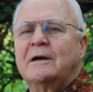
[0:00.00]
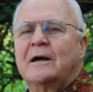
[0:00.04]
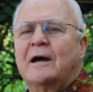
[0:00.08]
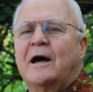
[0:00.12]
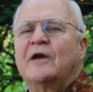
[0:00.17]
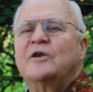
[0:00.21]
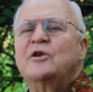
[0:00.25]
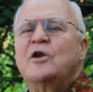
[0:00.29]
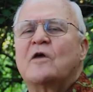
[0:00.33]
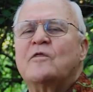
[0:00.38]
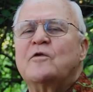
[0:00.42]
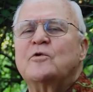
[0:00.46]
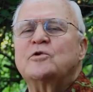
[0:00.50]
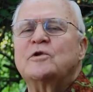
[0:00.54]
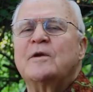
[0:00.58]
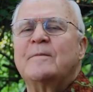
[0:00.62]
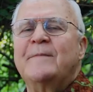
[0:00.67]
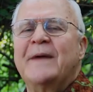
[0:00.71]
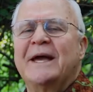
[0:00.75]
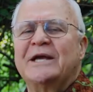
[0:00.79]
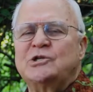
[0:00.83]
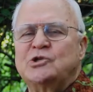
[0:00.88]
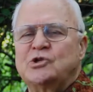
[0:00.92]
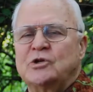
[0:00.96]
another
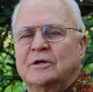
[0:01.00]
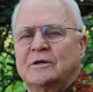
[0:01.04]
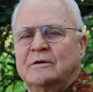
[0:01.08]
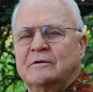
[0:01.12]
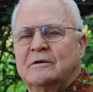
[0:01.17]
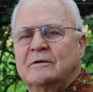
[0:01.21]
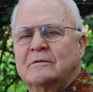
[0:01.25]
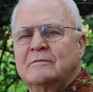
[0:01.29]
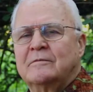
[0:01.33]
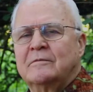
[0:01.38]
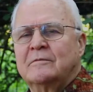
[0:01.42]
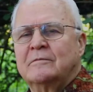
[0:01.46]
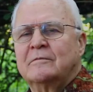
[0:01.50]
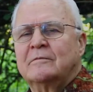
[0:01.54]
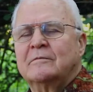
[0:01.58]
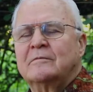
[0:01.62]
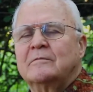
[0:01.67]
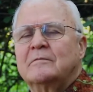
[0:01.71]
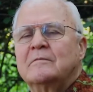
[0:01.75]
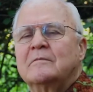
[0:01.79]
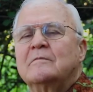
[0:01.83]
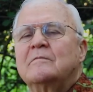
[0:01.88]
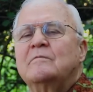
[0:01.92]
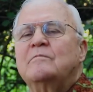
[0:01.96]
dimension
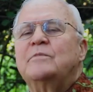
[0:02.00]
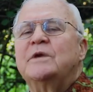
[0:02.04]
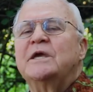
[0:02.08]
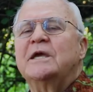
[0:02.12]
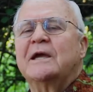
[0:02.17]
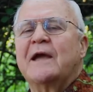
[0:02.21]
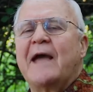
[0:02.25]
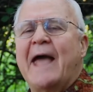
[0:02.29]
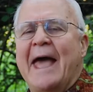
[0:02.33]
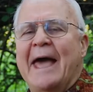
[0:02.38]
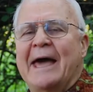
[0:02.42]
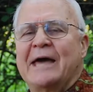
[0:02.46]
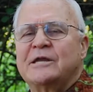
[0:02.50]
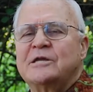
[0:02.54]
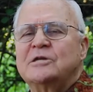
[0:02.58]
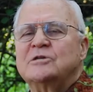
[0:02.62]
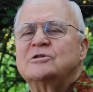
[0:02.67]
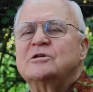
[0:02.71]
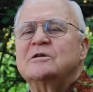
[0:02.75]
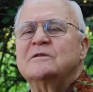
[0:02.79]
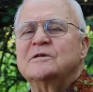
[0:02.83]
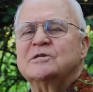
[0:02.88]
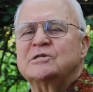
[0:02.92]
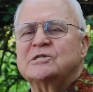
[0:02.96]
being added
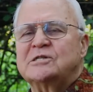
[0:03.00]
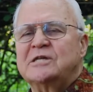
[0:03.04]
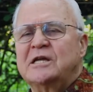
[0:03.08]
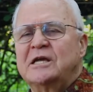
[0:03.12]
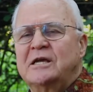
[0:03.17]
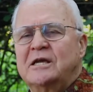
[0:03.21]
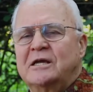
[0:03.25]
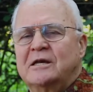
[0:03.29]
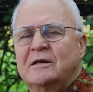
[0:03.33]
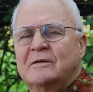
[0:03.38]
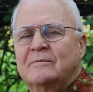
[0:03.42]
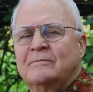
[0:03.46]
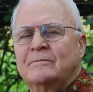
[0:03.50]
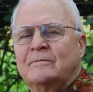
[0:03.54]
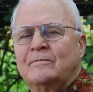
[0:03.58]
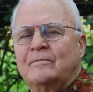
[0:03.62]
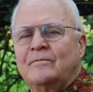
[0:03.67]
to the scene,